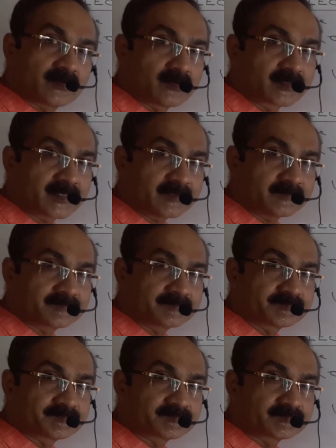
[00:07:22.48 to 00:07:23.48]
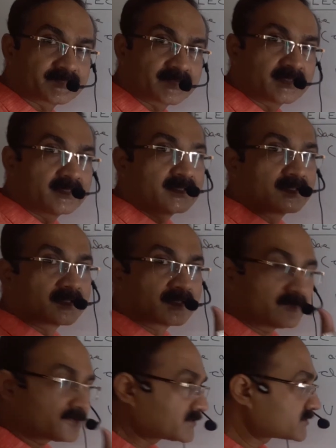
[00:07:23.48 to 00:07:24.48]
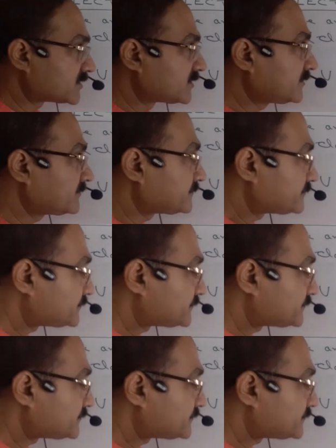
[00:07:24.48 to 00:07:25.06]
Okay? Now you see,